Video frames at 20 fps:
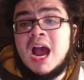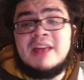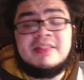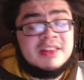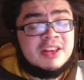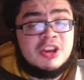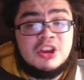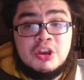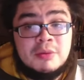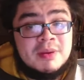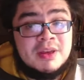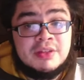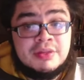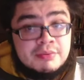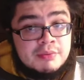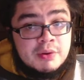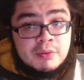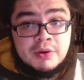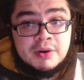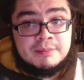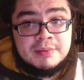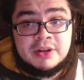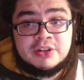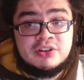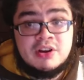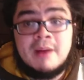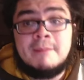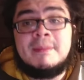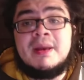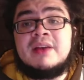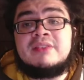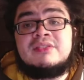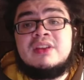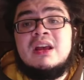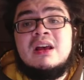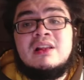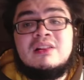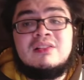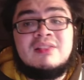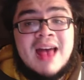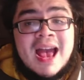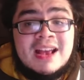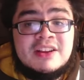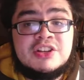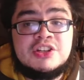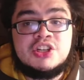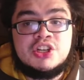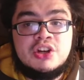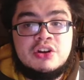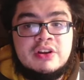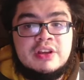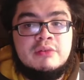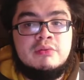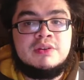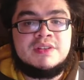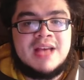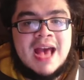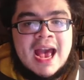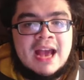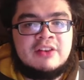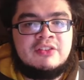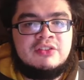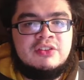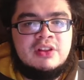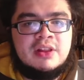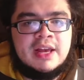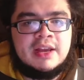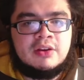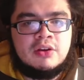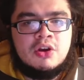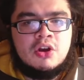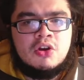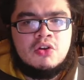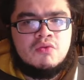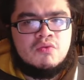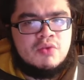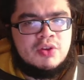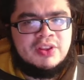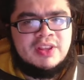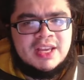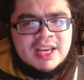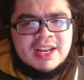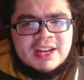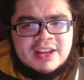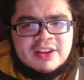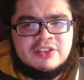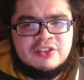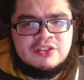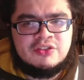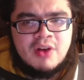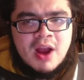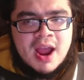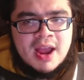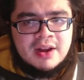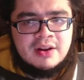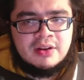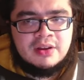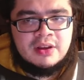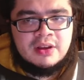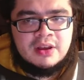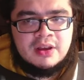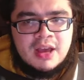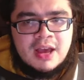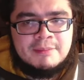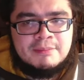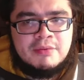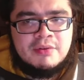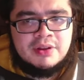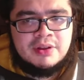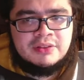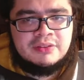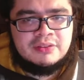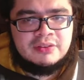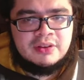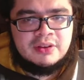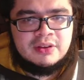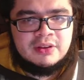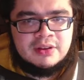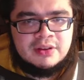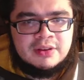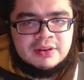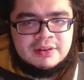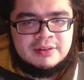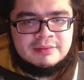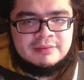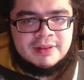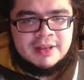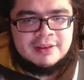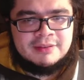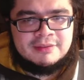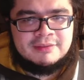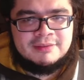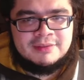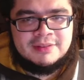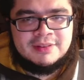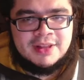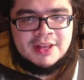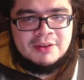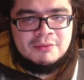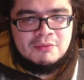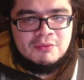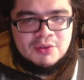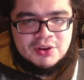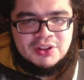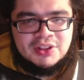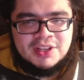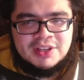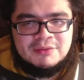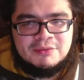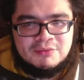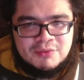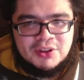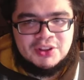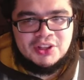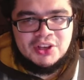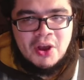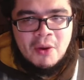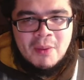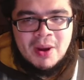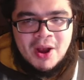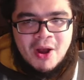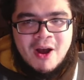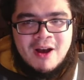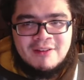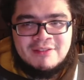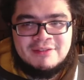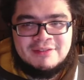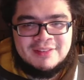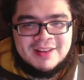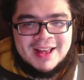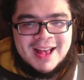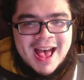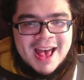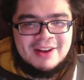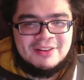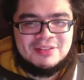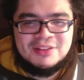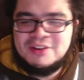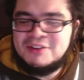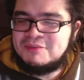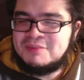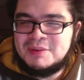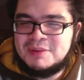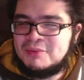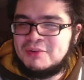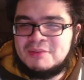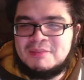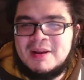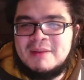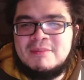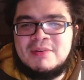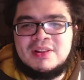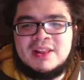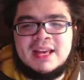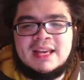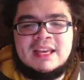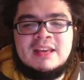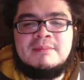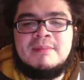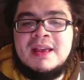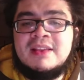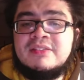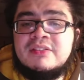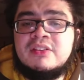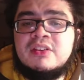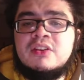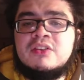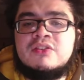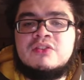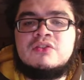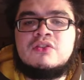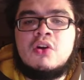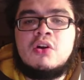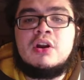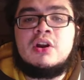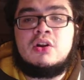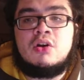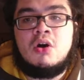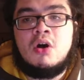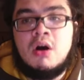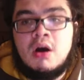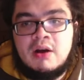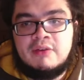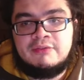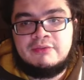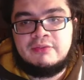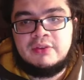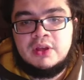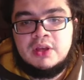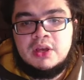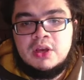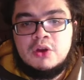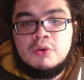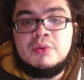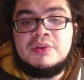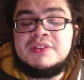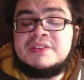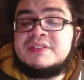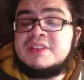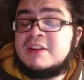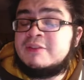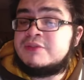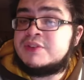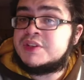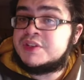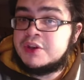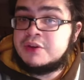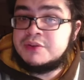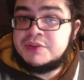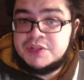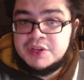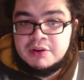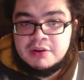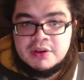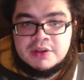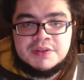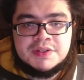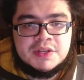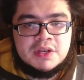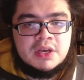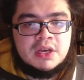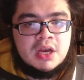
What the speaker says: I think he could be a 3-win pitcher at best. Last year, he was actually like really hitting his stride at points, like really, really going off. I don't know if people remember, like he basically started off with the San Francisco series,